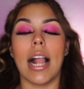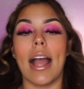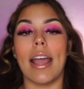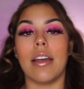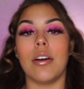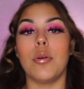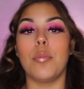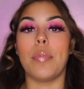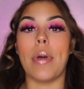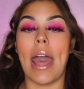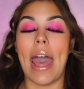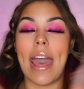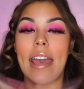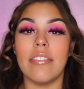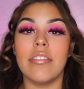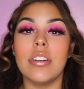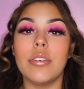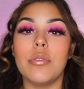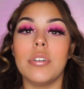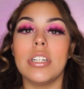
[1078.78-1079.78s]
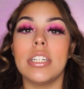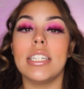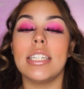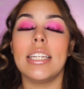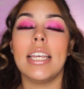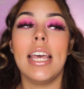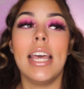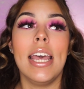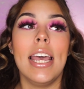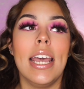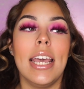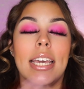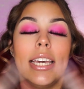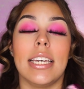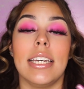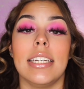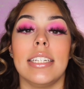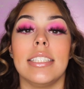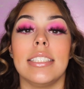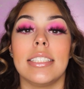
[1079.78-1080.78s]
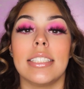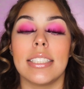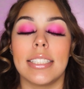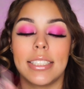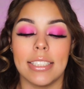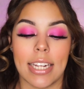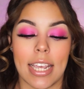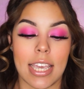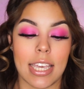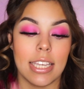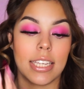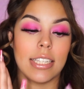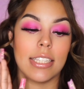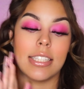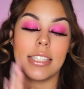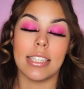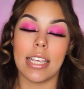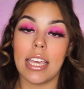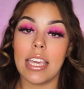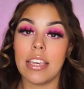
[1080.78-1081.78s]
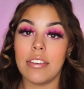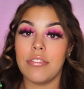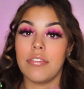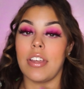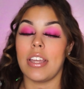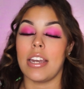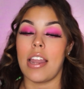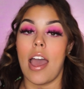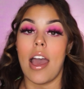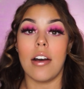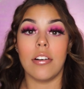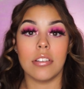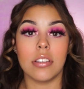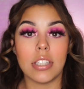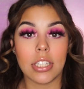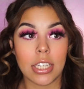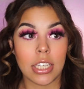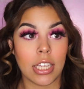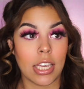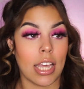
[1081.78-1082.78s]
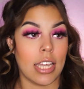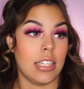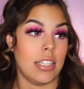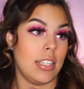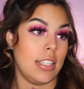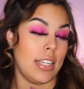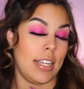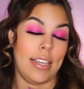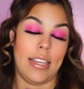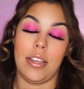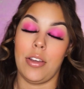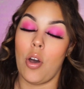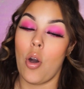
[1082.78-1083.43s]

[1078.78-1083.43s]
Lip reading: I hope everyone is staying safe and healthy and staying